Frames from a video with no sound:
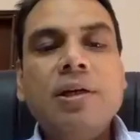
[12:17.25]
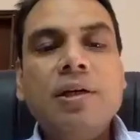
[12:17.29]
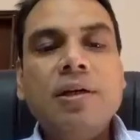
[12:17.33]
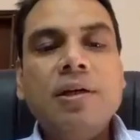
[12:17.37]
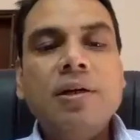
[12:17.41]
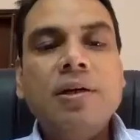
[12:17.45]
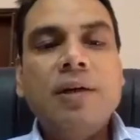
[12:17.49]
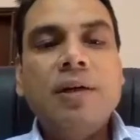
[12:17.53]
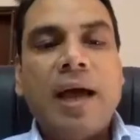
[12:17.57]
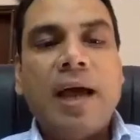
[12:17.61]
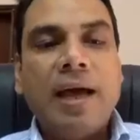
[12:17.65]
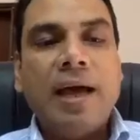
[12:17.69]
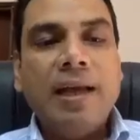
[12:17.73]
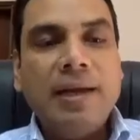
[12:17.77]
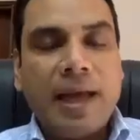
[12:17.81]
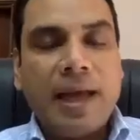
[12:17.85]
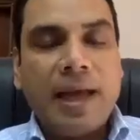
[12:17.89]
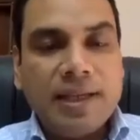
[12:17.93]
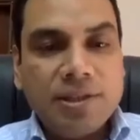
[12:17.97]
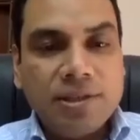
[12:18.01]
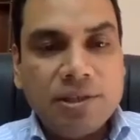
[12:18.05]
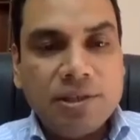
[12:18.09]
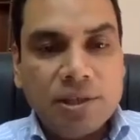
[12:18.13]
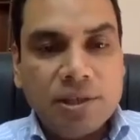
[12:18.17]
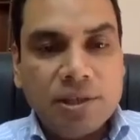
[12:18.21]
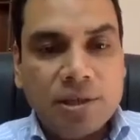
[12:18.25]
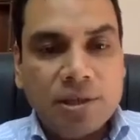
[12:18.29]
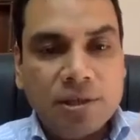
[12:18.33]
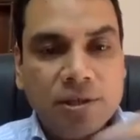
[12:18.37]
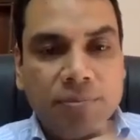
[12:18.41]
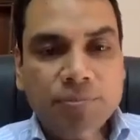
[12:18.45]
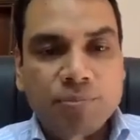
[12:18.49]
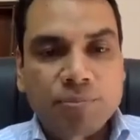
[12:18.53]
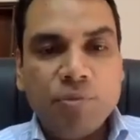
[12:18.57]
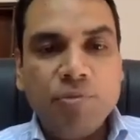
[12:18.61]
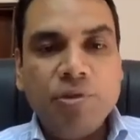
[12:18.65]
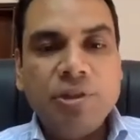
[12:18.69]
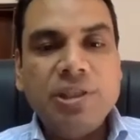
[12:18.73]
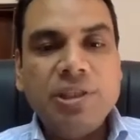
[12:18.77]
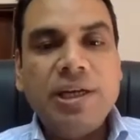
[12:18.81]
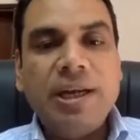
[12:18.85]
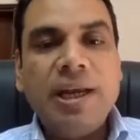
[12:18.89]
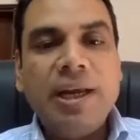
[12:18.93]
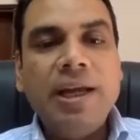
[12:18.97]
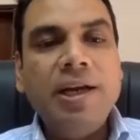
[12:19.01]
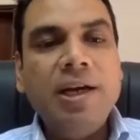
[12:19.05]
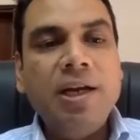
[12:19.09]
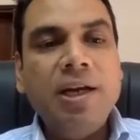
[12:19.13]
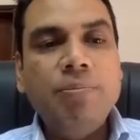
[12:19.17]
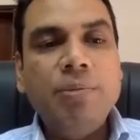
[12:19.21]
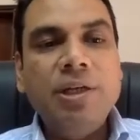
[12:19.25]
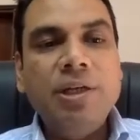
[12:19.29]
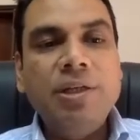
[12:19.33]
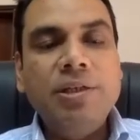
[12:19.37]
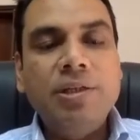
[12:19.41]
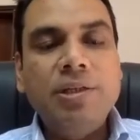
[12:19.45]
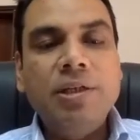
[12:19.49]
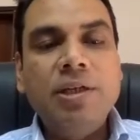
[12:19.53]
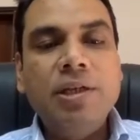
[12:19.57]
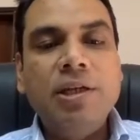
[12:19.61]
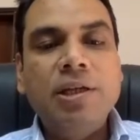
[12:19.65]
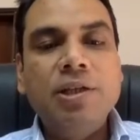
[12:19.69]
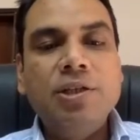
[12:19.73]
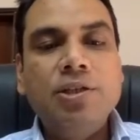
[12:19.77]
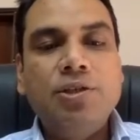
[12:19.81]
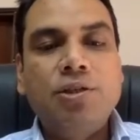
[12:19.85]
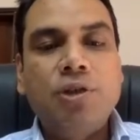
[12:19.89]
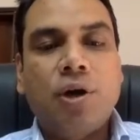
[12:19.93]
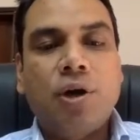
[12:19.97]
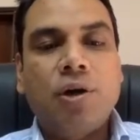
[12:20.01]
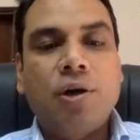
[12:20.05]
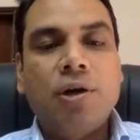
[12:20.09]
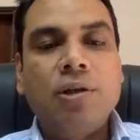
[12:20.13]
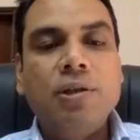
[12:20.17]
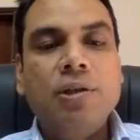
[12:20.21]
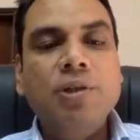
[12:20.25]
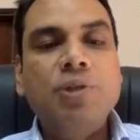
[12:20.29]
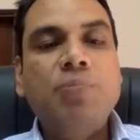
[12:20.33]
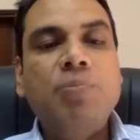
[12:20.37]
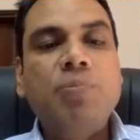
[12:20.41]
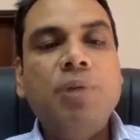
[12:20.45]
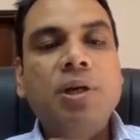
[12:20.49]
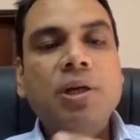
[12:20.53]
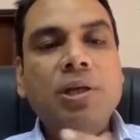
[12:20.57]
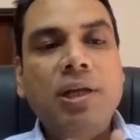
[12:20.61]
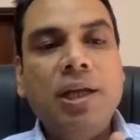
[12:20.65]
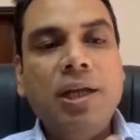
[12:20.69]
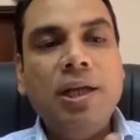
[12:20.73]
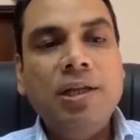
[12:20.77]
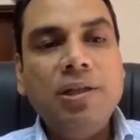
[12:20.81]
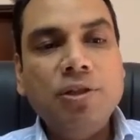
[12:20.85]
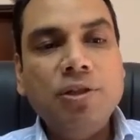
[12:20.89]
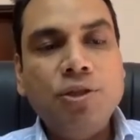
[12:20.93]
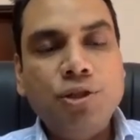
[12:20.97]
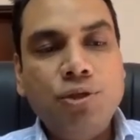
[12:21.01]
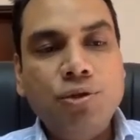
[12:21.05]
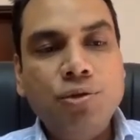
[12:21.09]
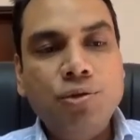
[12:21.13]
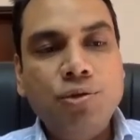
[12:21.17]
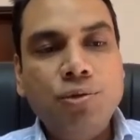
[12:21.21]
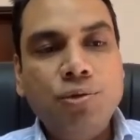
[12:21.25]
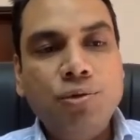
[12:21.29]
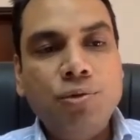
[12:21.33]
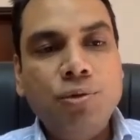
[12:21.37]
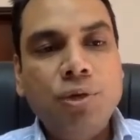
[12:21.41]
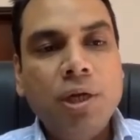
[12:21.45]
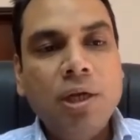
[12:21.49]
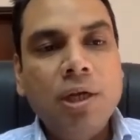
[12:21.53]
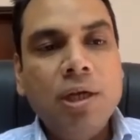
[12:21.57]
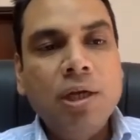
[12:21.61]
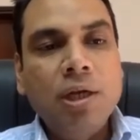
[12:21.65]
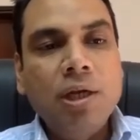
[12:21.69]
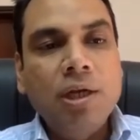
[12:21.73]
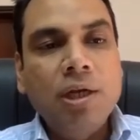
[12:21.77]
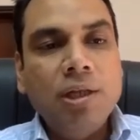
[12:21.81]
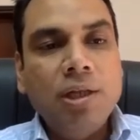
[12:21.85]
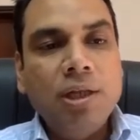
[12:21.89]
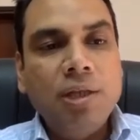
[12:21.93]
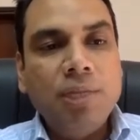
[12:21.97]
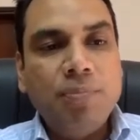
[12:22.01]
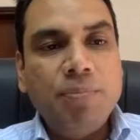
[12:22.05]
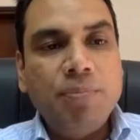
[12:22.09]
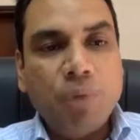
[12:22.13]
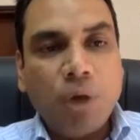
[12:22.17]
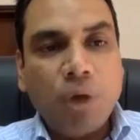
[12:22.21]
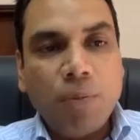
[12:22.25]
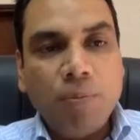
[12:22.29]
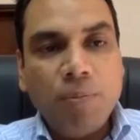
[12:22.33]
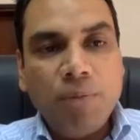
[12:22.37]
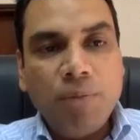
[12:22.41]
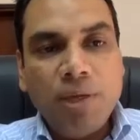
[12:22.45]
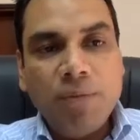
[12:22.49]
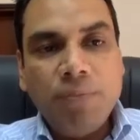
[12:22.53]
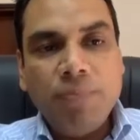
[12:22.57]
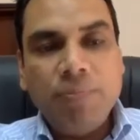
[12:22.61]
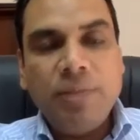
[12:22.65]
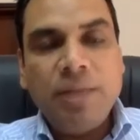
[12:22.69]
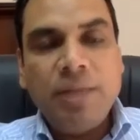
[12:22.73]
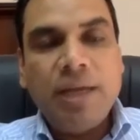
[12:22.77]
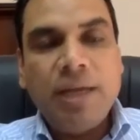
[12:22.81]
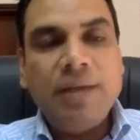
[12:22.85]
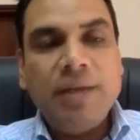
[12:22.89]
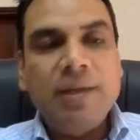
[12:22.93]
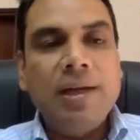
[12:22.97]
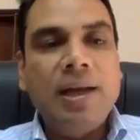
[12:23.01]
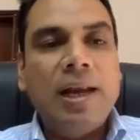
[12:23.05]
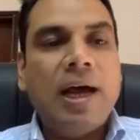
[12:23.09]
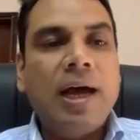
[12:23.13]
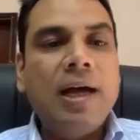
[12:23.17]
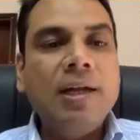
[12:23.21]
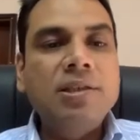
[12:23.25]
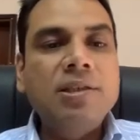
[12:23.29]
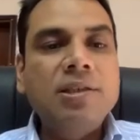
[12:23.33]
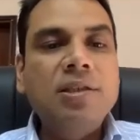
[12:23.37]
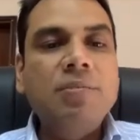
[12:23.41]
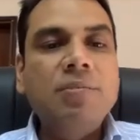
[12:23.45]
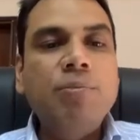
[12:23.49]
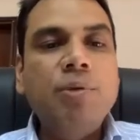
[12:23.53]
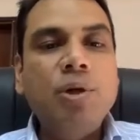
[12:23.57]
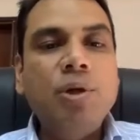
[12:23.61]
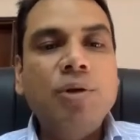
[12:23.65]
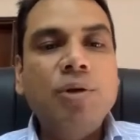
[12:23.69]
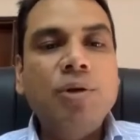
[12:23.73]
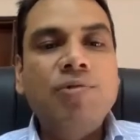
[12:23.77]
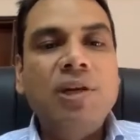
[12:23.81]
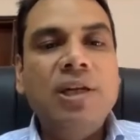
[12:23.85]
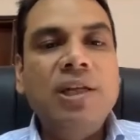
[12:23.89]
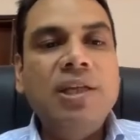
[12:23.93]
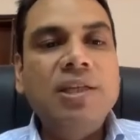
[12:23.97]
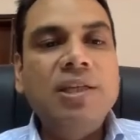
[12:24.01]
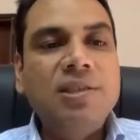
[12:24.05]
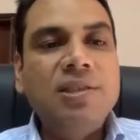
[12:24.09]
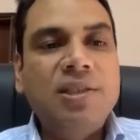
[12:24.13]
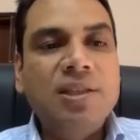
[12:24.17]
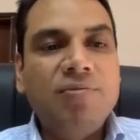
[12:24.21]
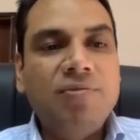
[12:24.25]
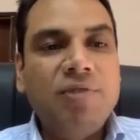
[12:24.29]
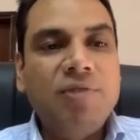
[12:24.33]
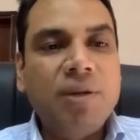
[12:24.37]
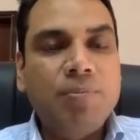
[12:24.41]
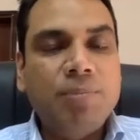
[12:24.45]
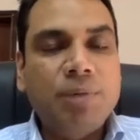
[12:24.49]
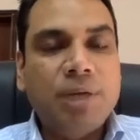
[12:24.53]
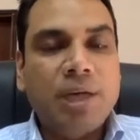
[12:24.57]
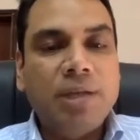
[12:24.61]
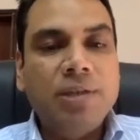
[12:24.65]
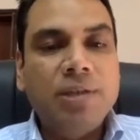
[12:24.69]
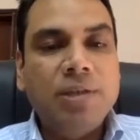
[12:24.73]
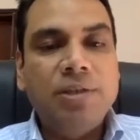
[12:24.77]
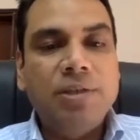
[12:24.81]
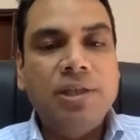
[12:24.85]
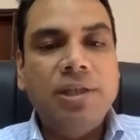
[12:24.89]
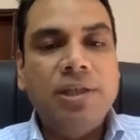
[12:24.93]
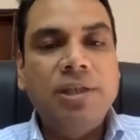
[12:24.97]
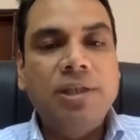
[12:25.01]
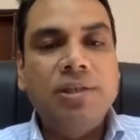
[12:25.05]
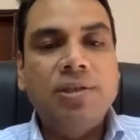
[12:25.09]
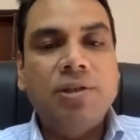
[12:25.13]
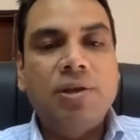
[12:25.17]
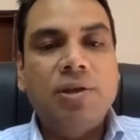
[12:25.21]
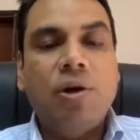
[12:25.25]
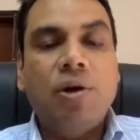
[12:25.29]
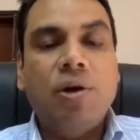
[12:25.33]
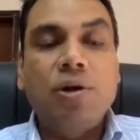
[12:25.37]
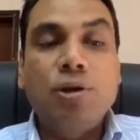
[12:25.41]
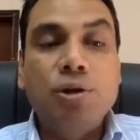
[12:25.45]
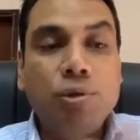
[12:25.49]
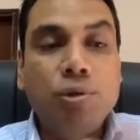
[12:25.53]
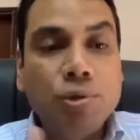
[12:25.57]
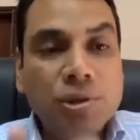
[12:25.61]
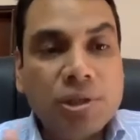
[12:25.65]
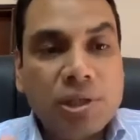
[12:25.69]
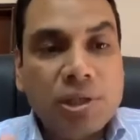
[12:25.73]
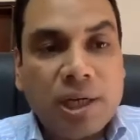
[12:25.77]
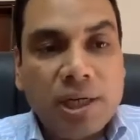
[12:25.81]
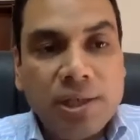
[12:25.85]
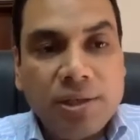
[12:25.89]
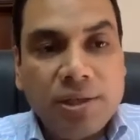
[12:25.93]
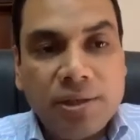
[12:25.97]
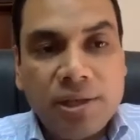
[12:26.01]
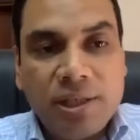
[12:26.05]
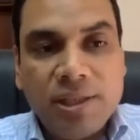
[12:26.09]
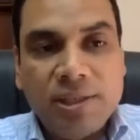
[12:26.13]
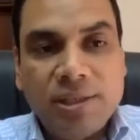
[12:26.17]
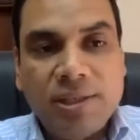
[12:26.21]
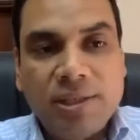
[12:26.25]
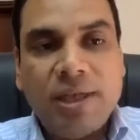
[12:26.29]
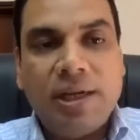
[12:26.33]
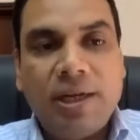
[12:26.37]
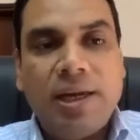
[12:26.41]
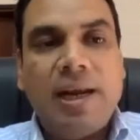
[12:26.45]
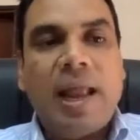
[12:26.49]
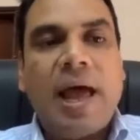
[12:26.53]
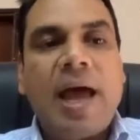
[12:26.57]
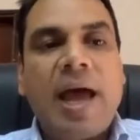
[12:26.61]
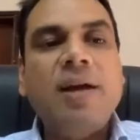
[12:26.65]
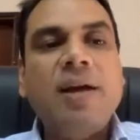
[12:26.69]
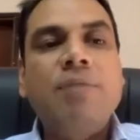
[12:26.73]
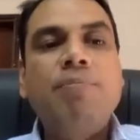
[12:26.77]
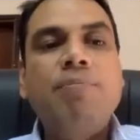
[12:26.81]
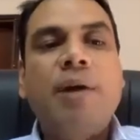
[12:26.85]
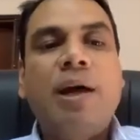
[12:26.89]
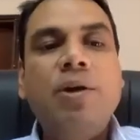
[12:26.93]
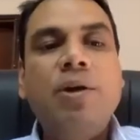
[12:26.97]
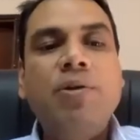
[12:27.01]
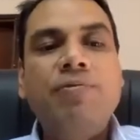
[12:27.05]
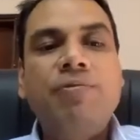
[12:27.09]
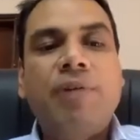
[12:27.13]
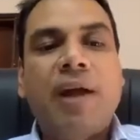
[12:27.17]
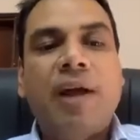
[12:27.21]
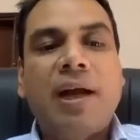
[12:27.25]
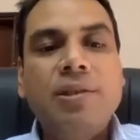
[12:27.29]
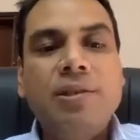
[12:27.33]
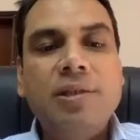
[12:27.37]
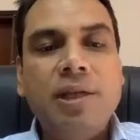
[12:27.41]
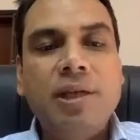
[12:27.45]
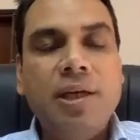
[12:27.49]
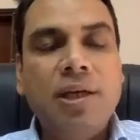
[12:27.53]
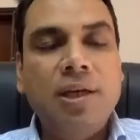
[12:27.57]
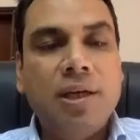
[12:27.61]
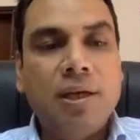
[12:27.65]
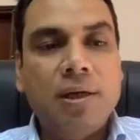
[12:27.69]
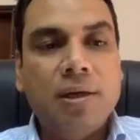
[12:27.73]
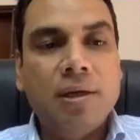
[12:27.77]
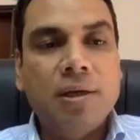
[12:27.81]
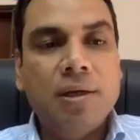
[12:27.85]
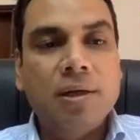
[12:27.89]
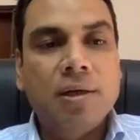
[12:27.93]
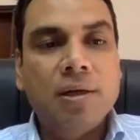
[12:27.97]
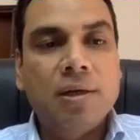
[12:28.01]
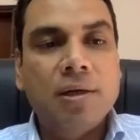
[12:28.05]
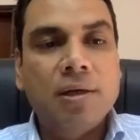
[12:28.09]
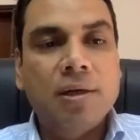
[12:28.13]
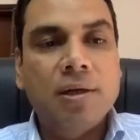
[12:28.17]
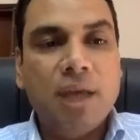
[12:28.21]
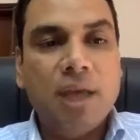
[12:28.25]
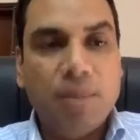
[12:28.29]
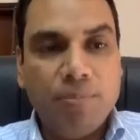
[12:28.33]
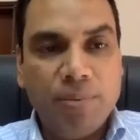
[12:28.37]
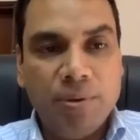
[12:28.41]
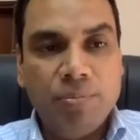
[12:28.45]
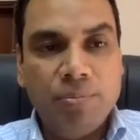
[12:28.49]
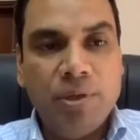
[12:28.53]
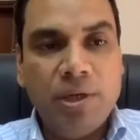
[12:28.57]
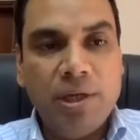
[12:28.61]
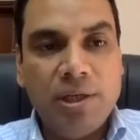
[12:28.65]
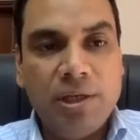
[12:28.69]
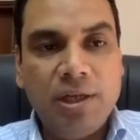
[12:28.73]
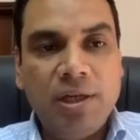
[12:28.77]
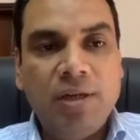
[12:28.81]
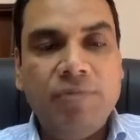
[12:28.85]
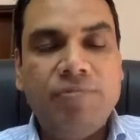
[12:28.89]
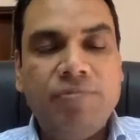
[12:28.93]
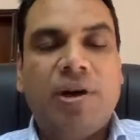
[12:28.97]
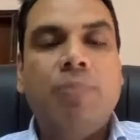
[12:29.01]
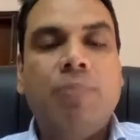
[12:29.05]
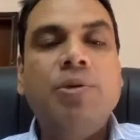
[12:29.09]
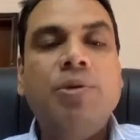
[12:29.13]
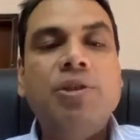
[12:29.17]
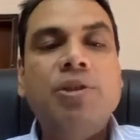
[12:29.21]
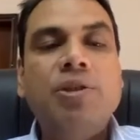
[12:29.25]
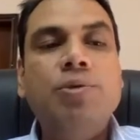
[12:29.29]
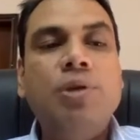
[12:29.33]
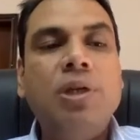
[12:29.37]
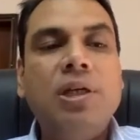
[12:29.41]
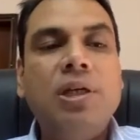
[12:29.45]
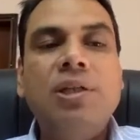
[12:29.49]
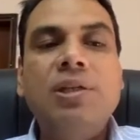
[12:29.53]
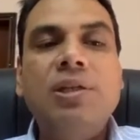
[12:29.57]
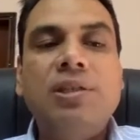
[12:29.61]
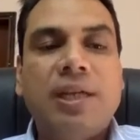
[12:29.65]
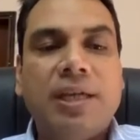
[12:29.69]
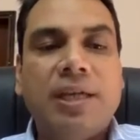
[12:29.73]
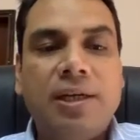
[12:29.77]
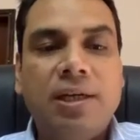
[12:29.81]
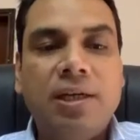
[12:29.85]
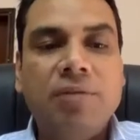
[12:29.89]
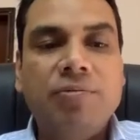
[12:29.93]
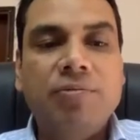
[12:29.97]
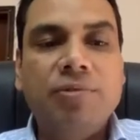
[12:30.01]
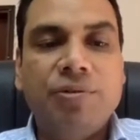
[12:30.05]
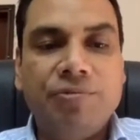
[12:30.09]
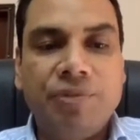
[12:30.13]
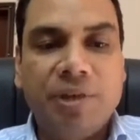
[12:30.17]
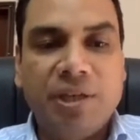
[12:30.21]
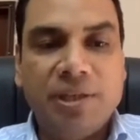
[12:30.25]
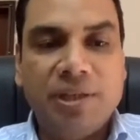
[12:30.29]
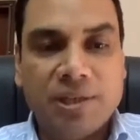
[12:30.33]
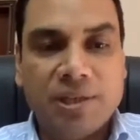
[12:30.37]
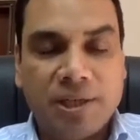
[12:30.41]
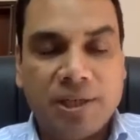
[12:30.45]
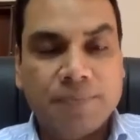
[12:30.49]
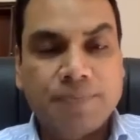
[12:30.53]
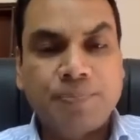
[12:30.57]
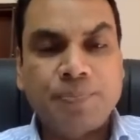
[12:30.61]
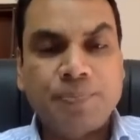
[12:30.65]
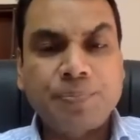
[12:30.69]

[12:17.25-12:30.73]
And as Professor Hegde mentioned in his talk, this pertains to the problem that a large number of least developed countries, or those countries that lack manufacturing capability in pharmaceutical sector, were facing.